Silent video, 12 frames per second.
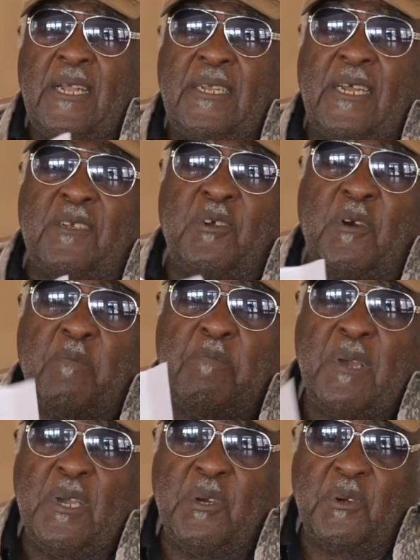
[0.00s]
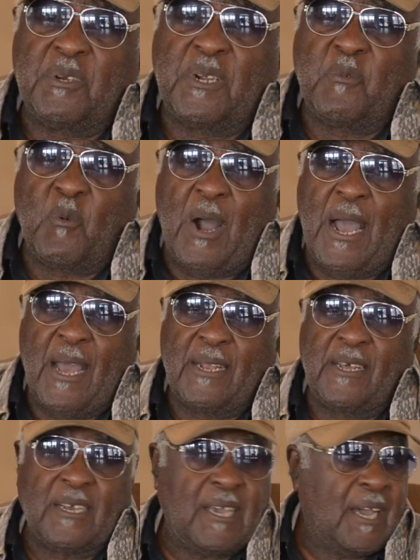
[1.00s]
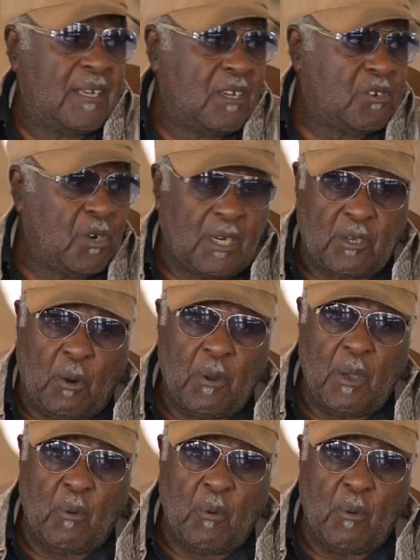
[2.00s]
They took mules and wagon and carried the church over